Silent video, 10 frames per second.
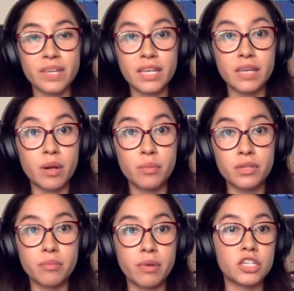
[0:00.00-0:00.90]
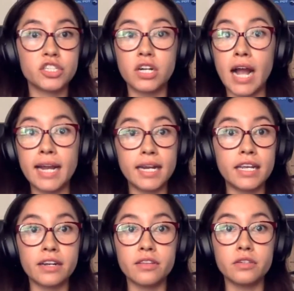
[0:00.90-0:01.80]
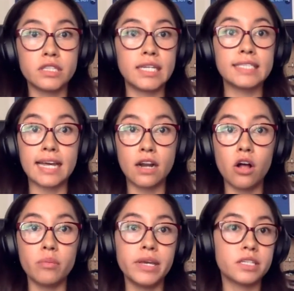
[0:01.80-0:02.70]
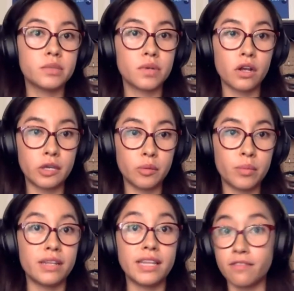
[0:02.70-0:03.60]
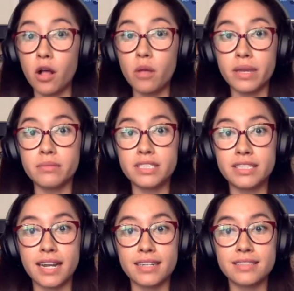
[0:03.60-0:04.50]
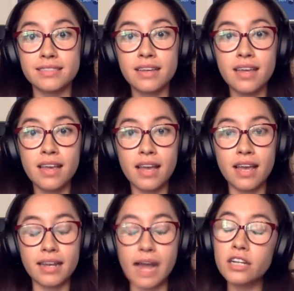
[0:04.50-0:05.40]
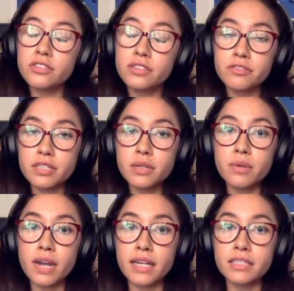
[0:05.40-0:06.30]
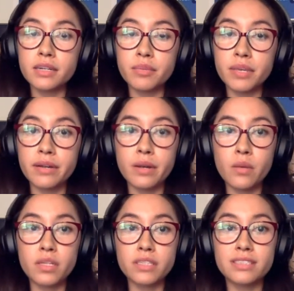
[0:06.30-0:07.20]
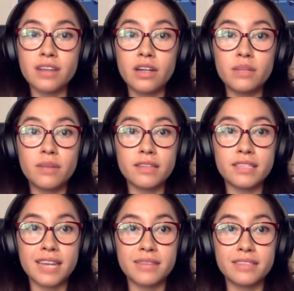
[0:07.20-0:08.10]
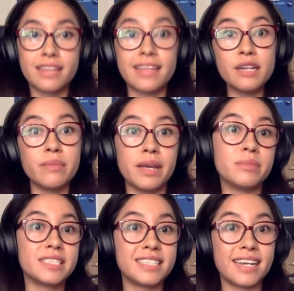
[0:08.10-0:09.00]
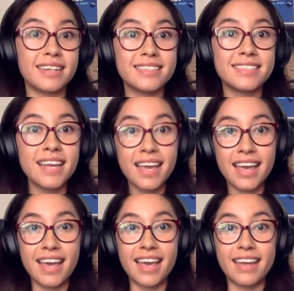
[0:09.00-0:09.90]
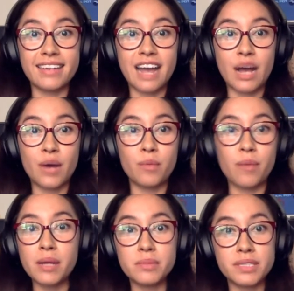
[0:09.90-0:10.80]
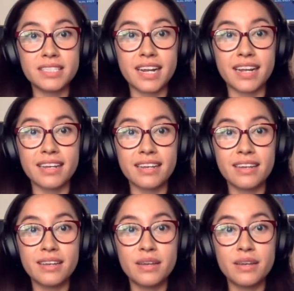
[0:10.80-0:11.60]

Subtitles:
keep up with the pressure. I didn't hear those things at all, because we're all human. They've all made mistakes. And actually, really, what I ended up hearing was all about the times that they'd made mistakes and how my mistake,